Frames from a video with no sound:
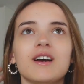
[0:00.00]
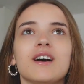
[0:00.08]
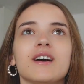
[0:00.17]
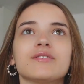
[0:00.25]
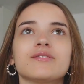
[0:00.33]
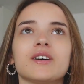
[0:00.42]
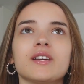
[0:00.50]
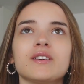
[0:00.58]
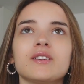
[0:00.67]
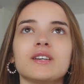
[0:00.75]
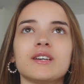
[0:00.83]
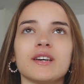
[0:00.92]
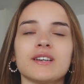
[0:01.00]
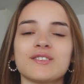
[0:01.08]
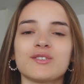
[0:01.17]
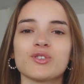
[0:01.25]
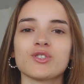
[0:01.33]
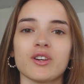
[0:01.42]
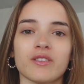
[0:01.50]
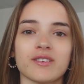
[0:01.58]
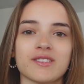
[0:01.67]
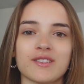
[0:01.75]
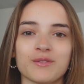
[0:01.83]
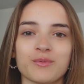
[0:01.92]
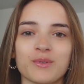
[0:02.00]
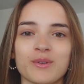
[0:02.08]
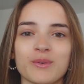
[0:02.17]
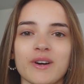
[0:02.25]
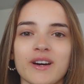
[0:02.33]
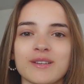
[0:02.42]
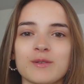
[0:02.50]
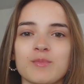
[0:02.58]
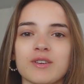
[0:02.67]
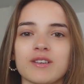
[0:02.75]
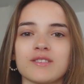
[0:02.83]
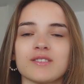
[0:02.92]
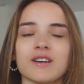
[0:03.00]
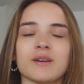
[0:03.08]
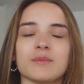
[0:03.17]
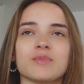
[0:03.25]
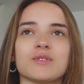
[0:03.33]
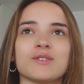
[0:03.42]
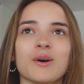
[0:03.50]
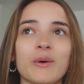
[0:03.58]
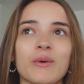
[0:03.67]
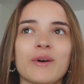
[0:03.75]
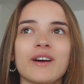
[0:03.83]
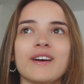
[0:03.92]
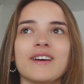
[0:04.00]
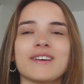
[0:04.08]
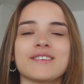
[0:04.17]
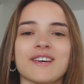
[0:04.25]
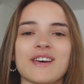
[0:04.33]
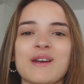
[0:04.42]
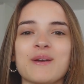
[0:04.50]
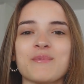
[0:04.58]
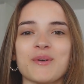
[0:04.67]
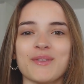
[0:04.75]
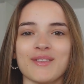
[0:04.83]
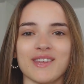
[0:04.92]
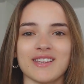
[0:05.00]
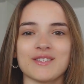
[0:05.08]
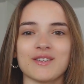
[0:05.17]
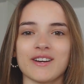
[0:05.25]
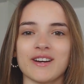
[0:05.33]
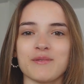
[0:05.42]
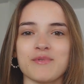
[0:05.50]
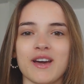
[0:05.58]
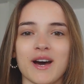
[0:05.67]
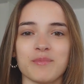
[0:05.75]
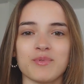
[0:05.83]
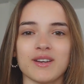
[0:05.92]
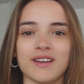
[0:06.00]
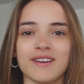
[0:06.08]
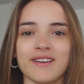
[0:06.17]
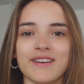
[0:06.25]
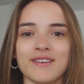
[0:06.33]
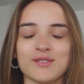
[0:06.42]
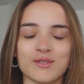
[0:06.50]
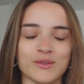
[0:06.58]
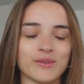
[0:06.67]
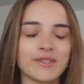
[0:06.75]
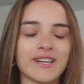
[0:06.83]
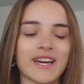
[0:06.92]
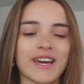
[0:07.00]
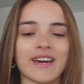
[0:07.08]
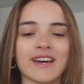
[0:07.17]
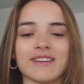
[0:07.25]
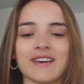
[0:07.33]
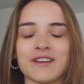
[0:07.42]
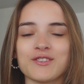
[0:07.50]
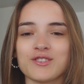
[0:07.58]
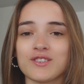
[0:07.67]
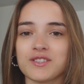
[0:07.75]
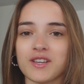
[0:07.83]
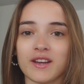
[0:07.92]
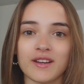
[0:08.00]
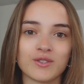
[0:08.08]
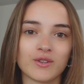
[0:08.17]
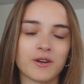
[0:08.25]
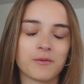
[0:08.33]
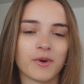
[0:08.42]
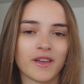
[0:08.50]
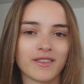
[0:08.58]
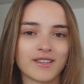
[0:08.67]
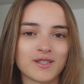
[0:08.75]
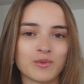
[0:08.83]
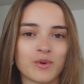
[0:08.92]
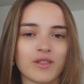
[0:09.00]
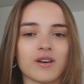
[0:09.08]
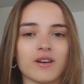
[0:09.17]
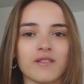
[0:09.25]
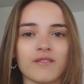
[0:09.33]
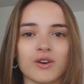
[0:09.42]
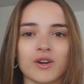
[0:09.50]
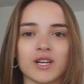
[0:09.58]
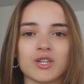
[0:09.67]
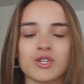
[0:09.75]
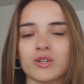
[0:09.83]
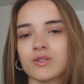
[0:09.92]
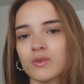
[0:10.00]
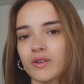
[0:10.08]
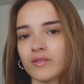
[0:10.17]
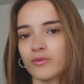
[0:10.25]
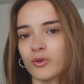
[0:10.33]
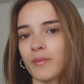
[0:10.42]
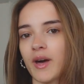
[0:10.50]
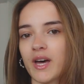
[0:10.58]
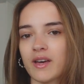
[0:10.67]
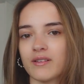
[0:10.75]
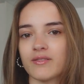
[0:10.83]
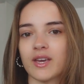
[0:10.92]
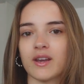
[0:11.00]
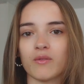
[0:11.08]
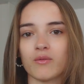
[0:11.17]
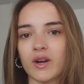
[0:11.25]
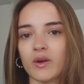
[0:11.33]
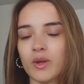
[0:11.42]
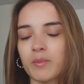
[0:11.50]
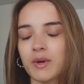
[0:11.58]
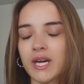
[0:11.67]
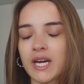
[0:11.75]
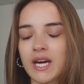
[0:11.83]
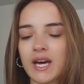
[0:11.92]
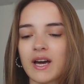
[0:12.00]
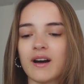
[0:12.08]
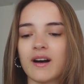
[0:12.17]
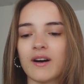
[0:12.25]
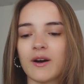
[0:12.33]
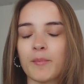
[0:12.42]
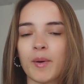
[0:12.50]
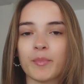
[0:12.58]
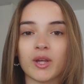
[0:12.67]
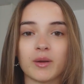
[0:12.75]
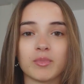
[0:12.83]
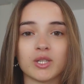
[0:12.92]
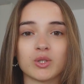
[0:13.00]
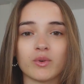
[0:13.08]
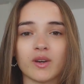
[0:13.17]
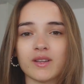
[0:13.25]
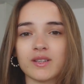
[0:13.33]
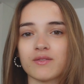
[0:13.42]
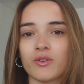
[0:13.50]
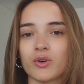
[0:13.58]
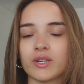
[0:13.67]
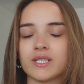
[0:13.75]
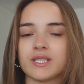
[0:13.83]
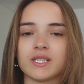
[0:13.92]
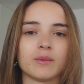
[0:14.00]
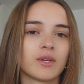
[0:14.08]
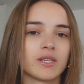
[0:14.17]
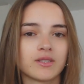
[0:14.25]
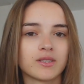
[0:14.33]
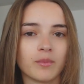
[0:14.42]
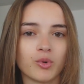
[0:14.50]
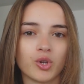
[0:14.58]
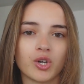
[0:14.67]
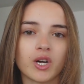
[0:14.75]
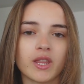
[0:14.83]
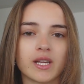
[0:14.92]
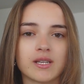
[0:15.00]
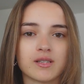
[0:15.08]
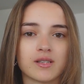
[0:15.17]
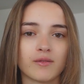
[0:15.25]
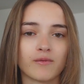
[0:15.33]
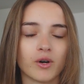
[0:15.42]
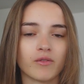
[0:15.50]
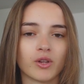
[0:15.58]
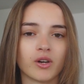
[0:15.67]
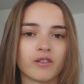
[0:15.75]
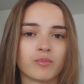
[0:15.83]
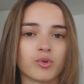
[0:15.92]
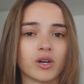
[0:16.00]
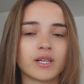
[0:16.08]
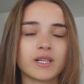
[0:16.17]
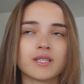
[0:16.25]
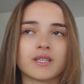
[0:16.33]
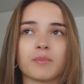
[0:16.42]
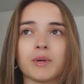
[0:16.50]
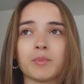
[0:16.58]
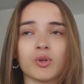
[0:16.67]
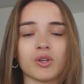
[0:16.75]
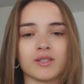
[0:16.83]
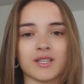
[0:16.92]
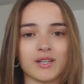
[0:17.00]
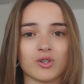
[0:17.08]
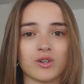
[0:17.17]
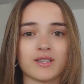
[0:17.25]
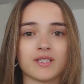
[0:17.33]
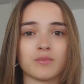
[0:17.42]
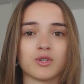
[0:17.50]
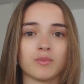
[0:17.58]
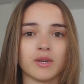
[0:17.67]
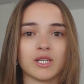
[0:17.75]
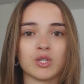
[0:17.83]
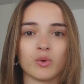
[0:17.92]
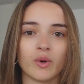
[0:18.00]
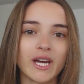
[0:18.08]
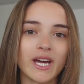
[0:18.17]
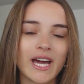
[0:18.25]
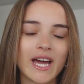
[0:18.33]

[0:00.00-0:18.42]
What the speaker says: I finally get to share this stuff with you guys because I'm so excited about the things that are going to be happening soon. And I just decided to combine this with a very chill sort of format of getting ready with me. I'm going to be doing this very seamless summer look that doesn't involve a lot of products that people on TikTok seem to be doing.